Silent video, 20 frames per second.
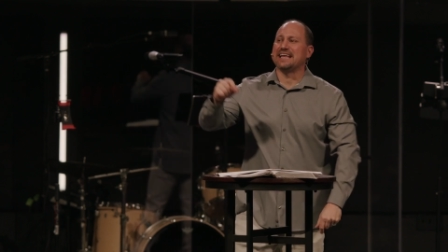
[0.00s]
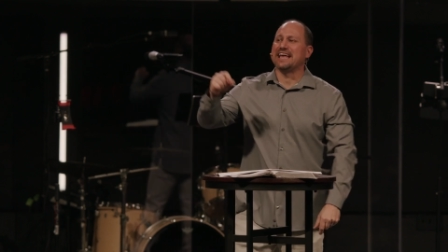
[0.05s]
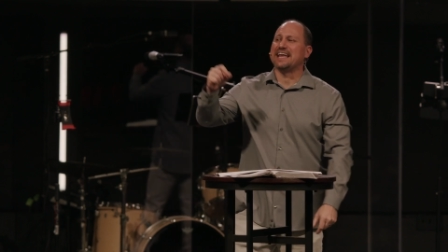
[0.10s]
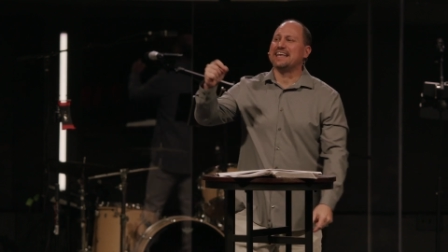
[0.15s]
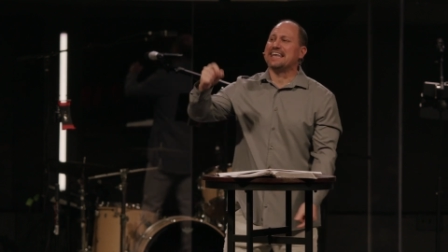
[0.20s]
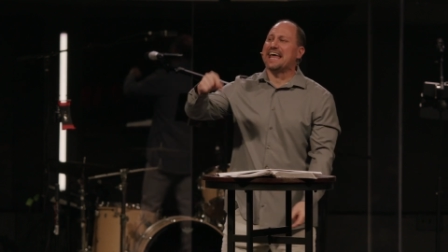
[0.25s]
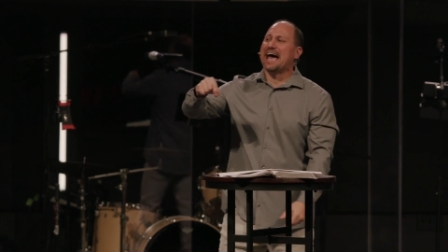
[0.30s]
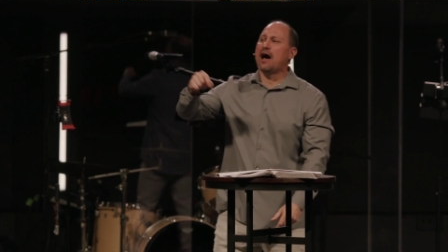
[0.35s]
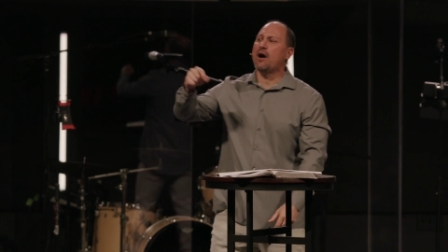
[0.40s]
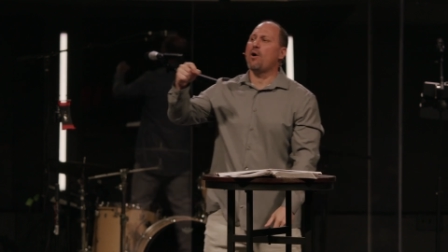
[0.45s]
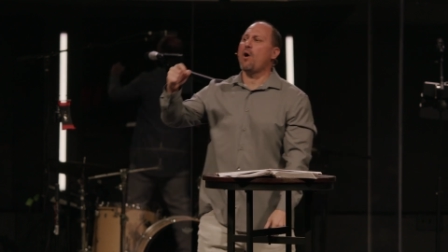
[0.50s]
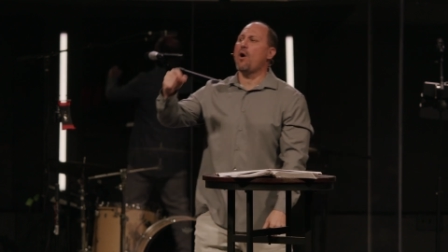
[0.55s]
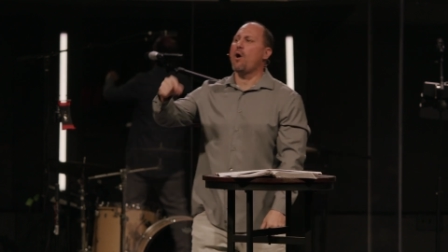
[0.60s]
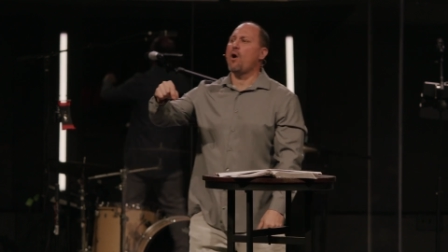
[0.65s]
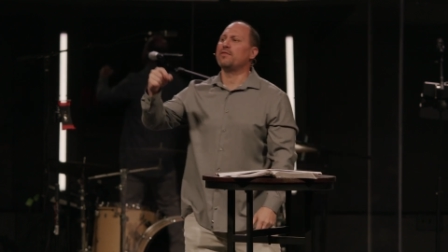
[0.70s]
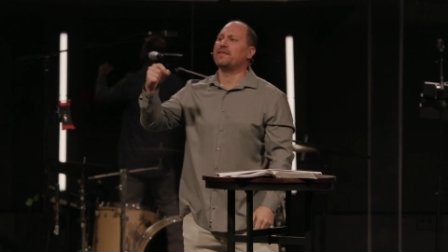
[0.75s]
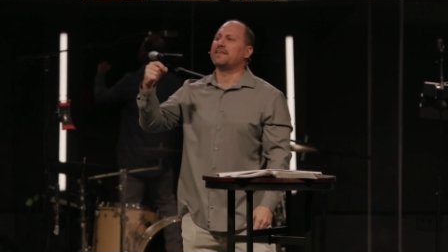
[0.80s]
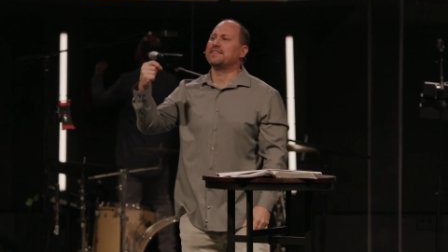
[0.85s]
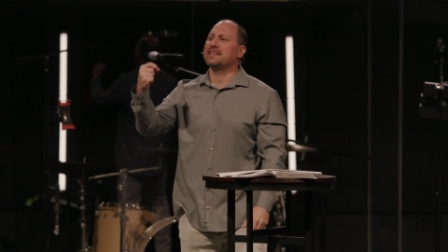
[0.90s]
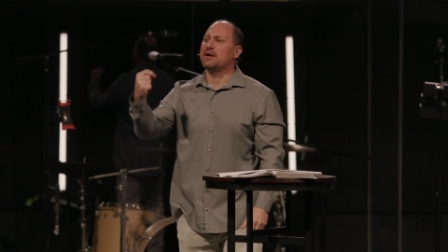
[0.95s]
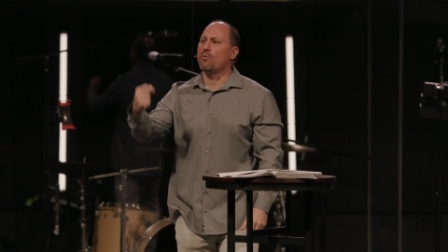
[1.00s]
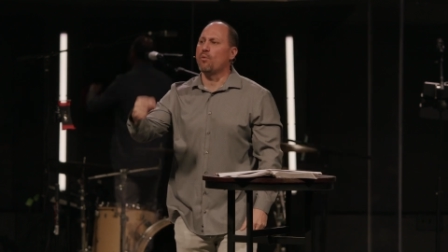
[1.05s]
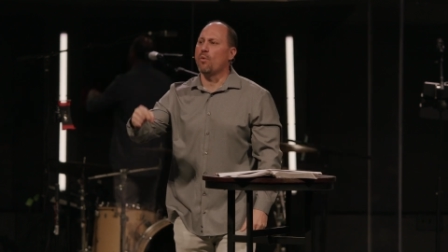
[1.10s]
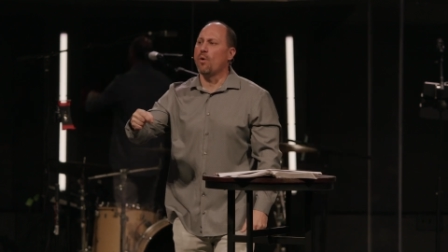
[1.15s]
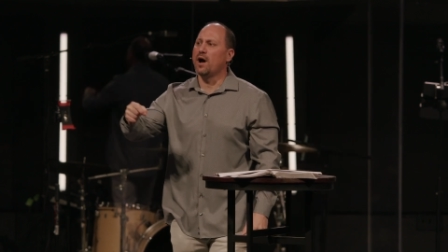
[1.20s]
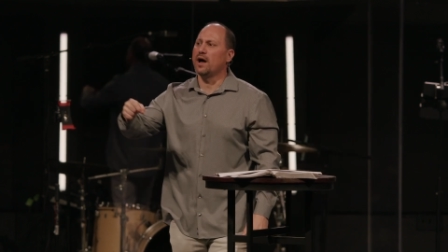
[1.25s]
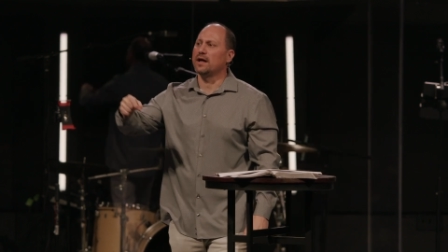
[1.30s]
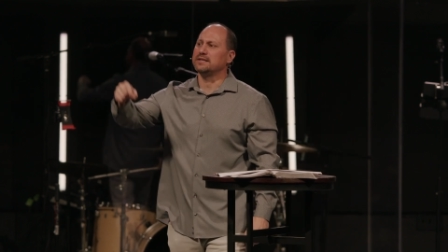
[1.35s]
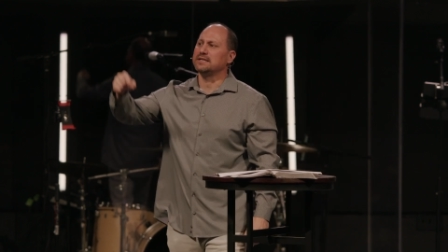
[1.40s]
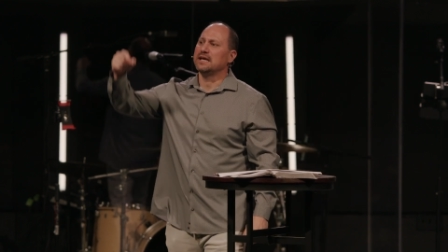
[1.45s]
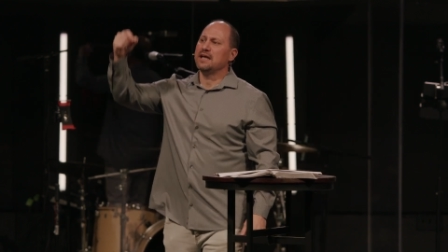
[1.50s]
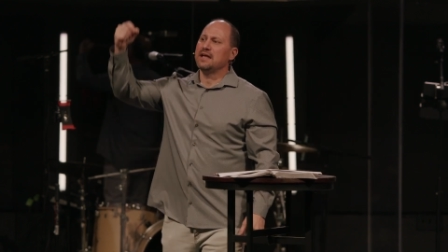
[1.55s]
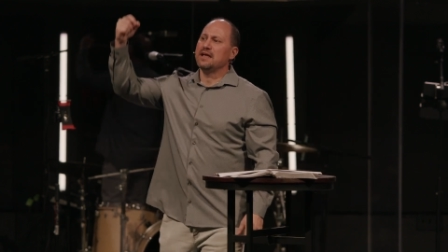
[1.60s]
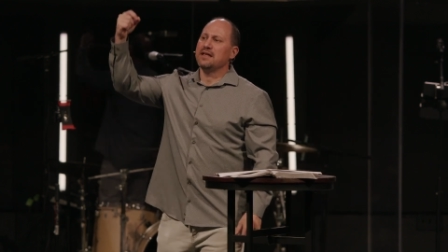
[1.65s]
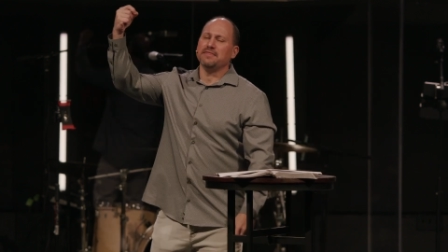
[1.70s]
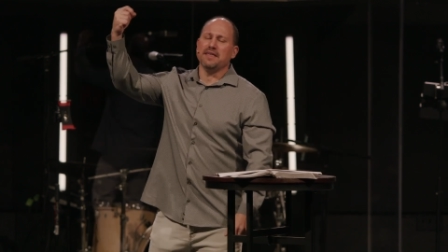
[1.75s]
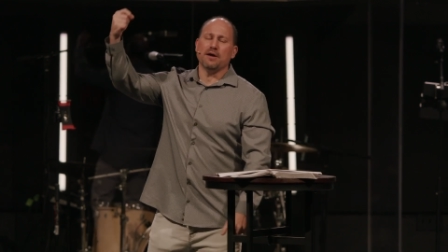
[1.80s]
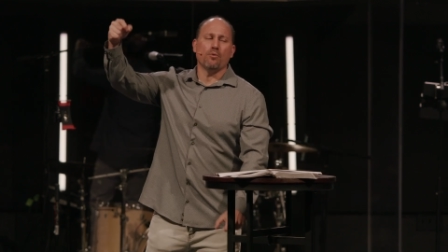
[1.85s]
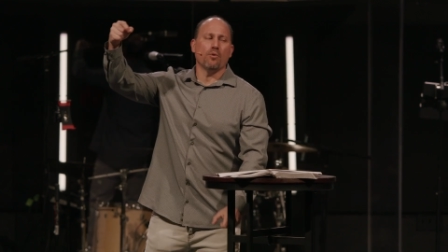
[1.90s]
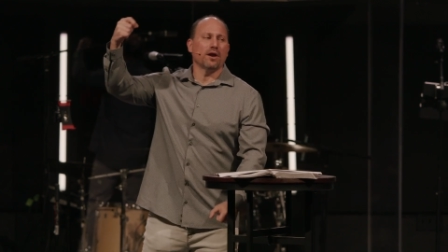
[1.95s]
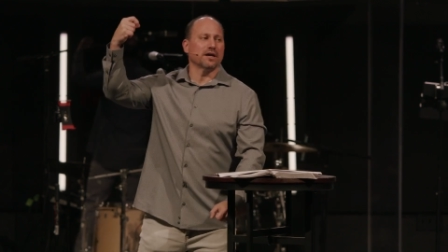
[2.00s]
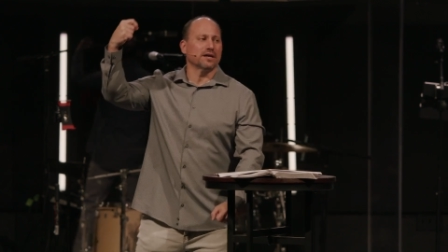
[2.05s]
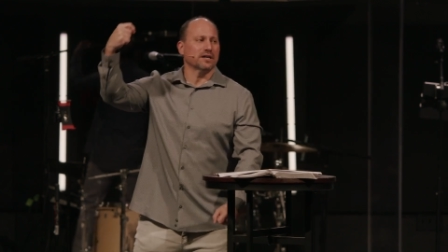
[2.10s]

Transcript: and now all that they want, they want to